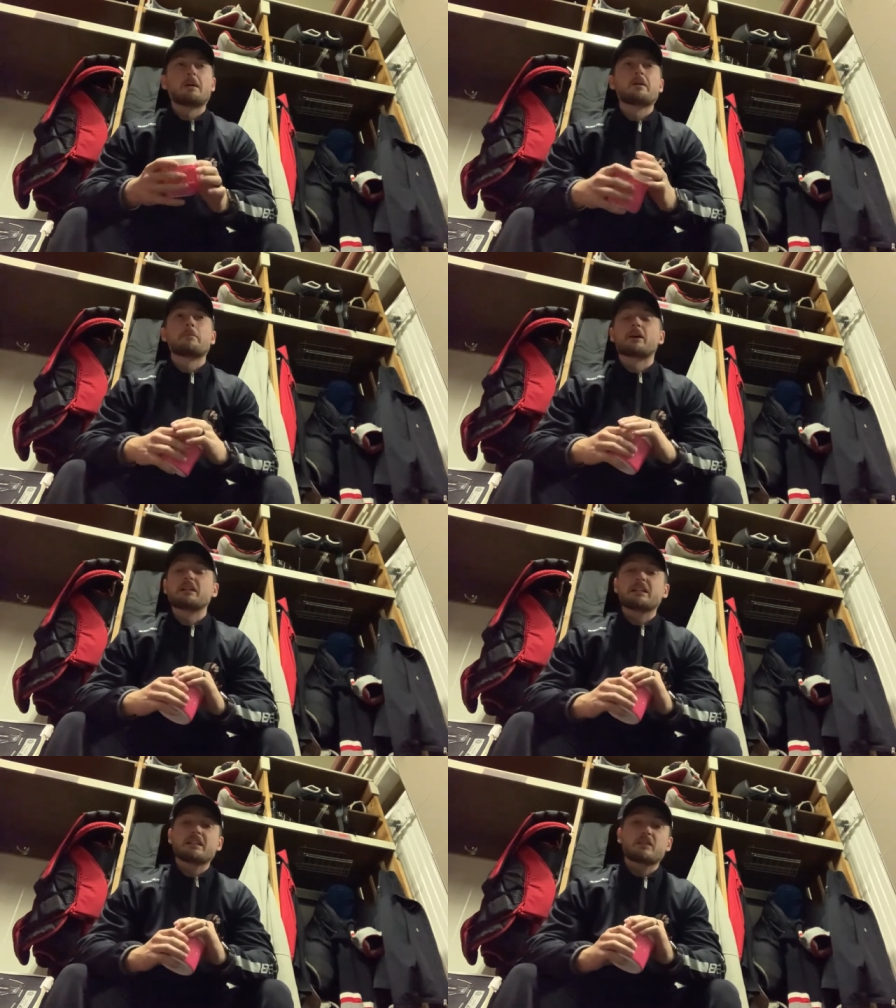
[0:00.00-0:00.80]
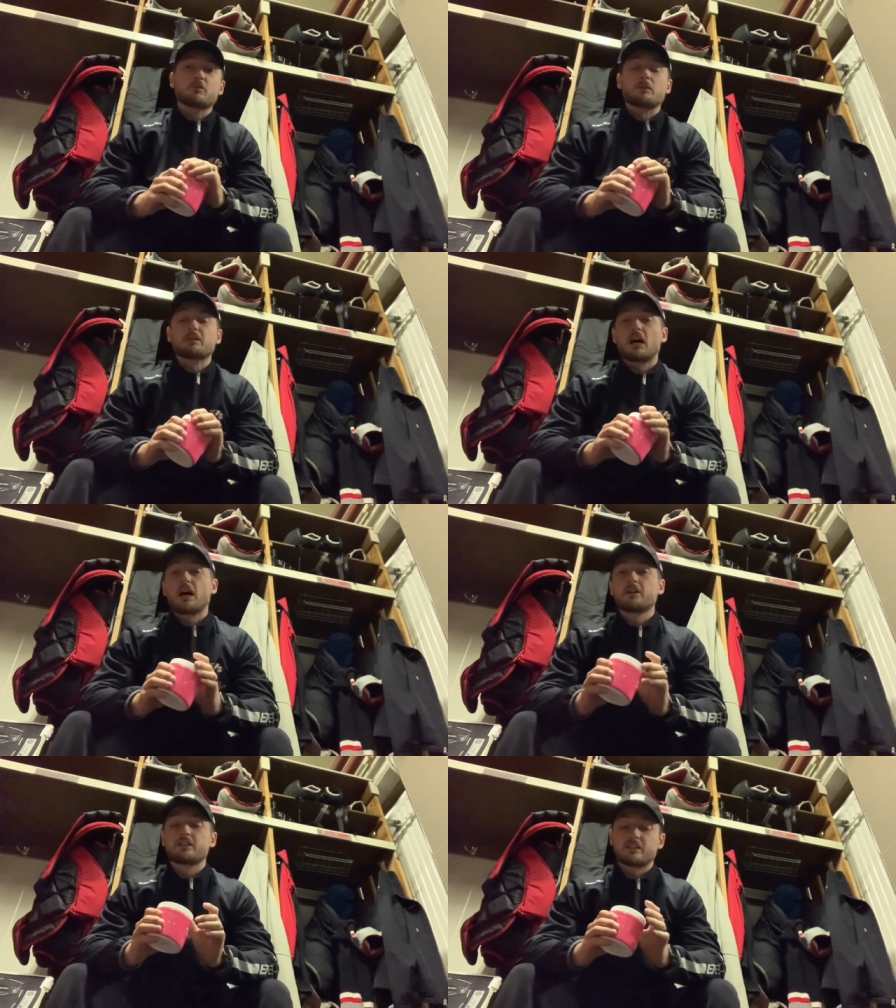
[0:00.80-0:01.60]
maybe I might need it when I'm
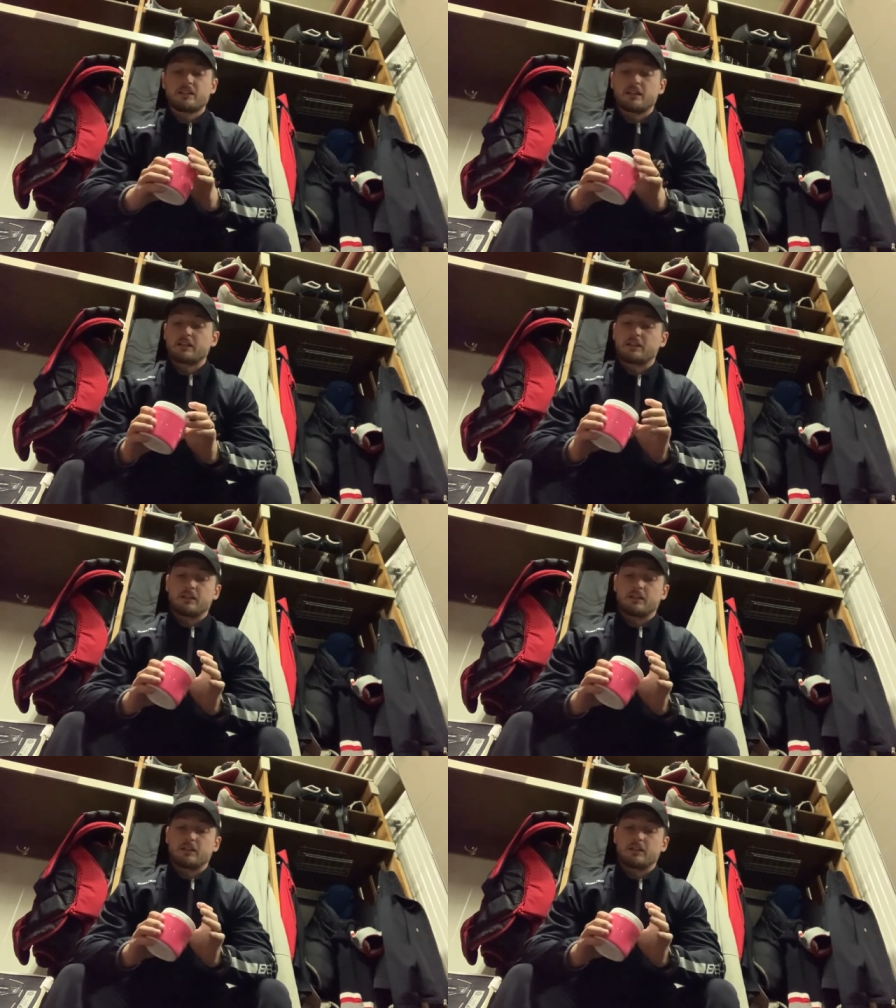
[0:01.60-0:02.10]
tired, this and that.